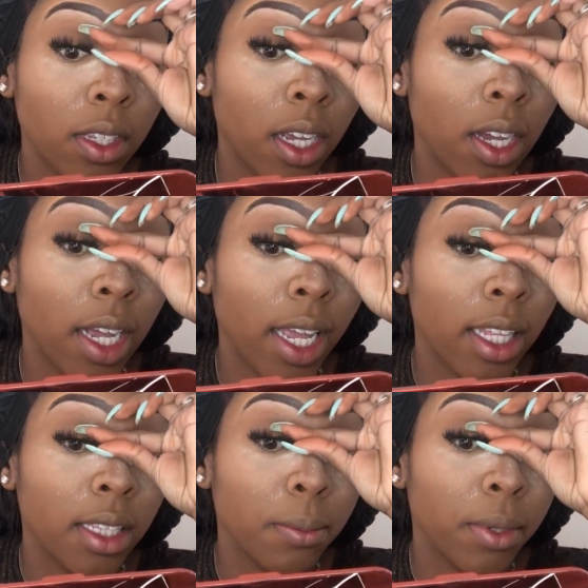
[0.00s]
Yeah, I
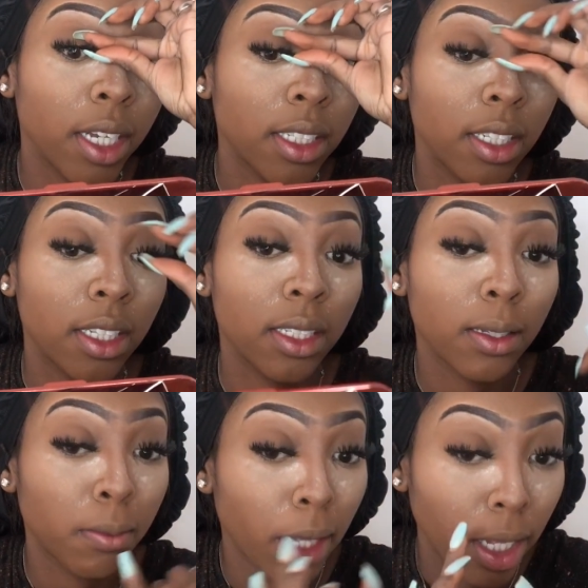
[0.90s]
hate the process of
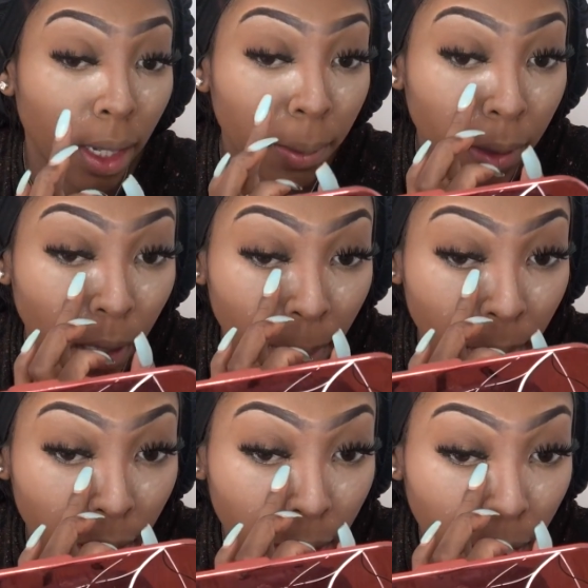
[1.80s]
makeup so
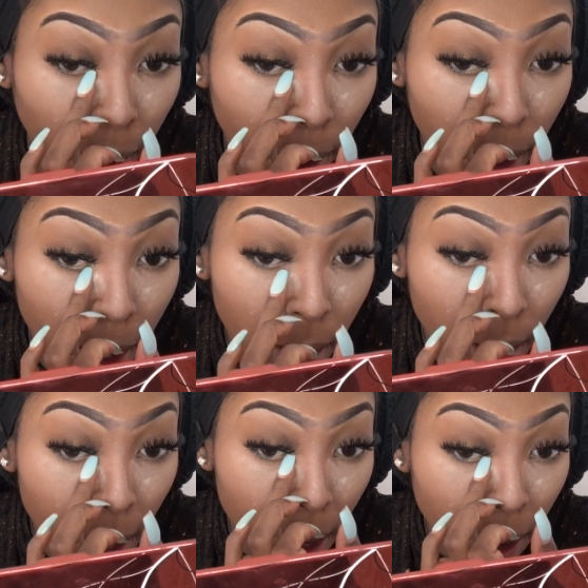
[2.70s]
much.
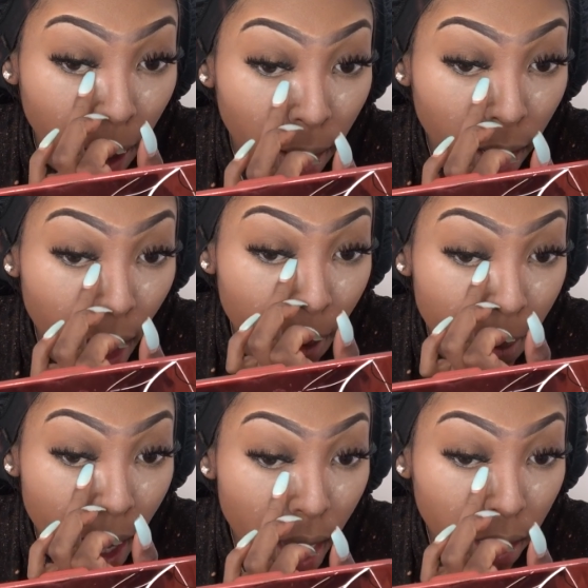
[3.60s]
So
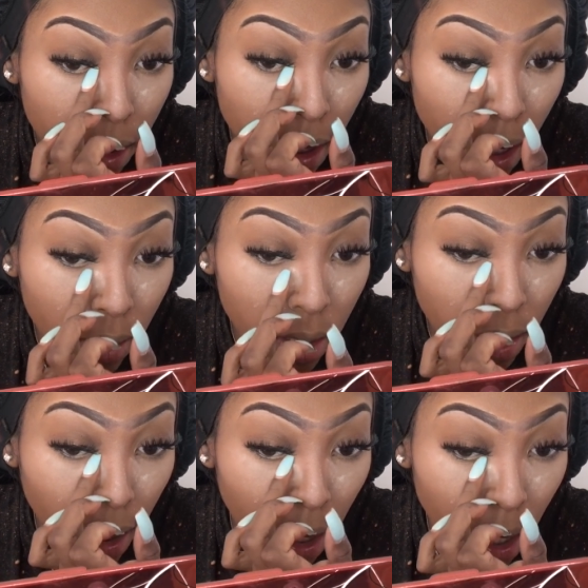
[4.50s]
much. I don't
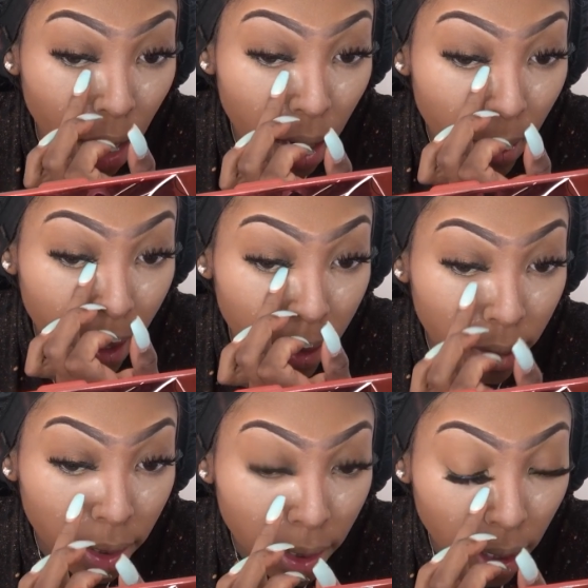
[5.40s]
understand how I do
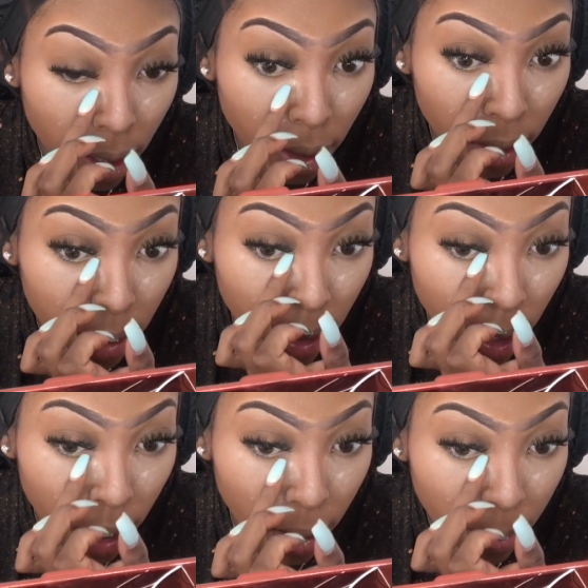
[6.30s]
this all the
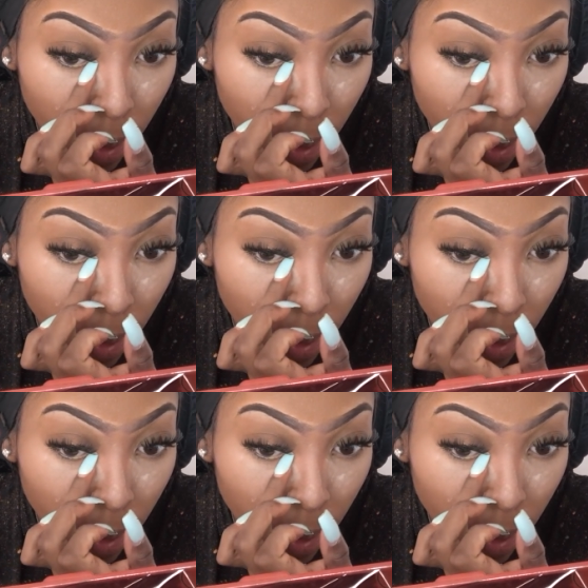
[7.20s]
time.